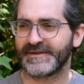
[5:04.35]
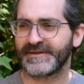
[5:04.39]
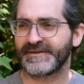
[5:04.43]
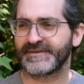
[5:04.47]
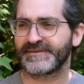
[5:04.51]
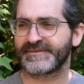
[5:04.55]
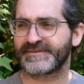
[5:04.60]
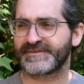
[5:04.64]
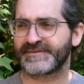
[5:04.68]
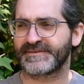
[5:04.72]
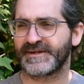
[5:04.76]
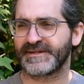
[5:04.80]

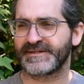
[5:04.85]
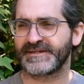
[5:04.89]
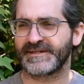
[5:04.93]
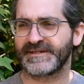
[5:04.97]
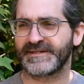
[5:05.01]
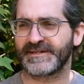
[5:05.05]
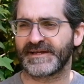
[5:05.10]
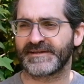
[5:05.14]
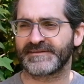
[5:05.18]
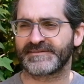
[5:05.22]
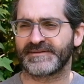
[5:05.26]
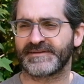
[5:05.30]

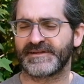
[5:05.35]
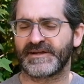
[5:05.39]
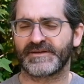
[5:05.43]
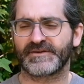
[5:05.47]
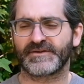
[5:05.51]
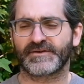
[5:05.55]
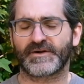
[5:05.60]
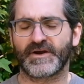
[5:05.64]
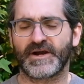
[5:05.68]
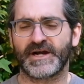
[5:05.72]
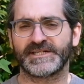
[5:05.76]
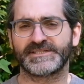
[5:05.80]
studied as an
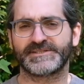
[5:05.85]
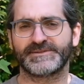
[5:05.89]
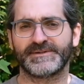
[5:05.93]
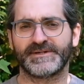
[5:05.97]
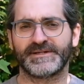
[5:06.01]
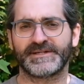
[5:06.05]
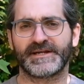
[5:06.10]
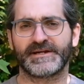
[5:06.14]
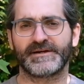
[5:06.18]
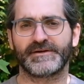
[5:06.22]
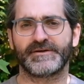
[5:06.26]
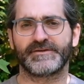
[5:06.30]

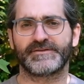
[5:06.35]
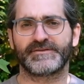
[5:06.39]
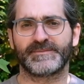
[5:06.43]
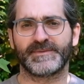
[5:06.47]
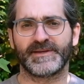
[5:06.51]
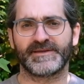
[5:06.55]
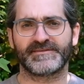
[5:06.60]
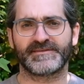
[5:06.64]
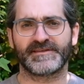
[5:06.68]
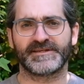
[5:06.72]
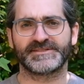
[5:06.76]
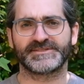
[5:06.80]
undergraduate
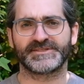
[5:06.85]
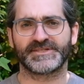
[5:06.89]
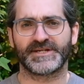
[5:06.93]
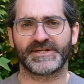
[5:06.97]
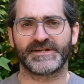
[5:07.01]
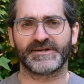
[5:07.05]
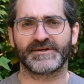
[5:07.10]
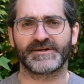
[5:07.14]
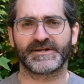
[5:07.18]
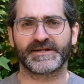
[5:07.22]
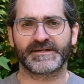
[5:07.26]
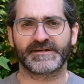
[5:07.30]
aerospace
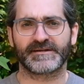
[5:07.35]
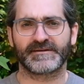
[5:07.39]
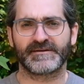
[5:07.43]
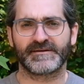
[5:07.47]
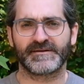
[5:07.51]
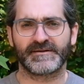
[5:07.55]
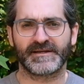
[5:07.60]
engineering,